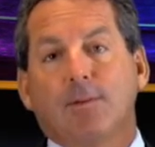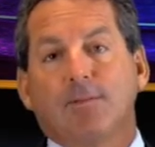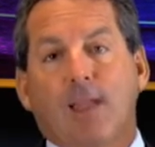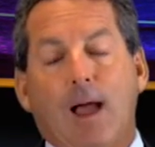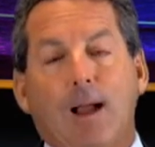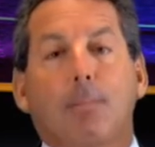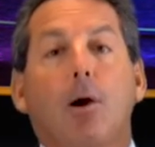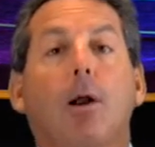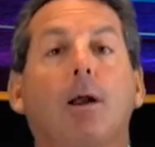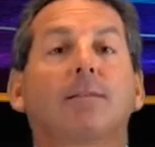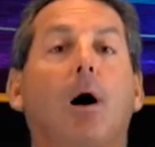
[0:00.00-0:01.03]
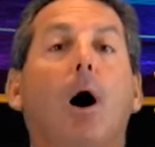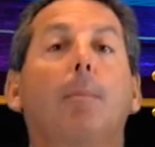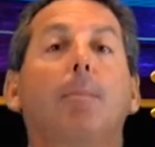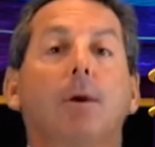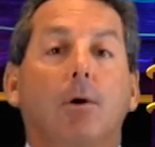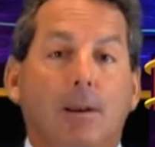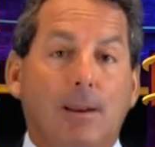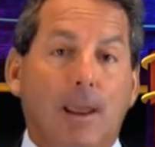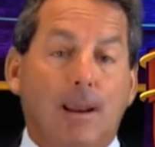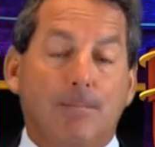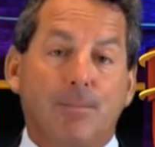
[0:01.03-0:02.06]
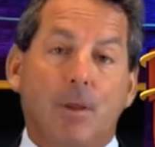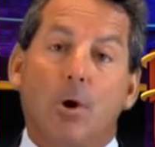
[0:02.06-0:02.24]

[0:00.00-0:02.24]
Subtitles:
the stock market's up year to date.